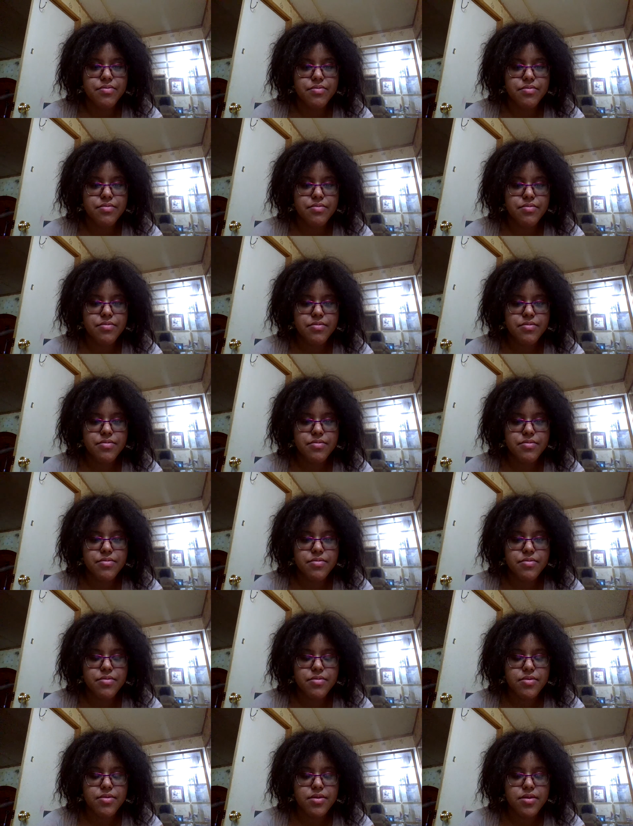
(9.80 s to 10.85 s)

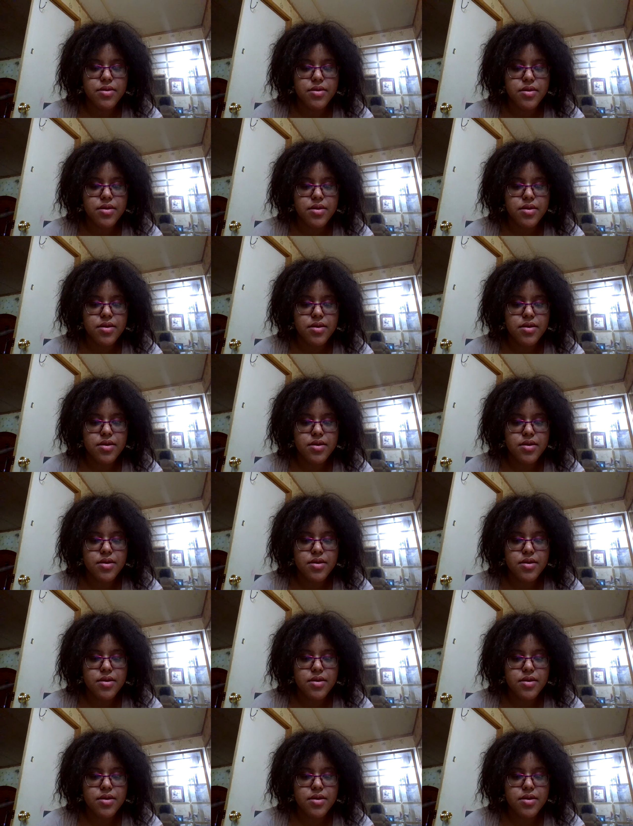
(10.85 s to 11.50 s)
[no speech]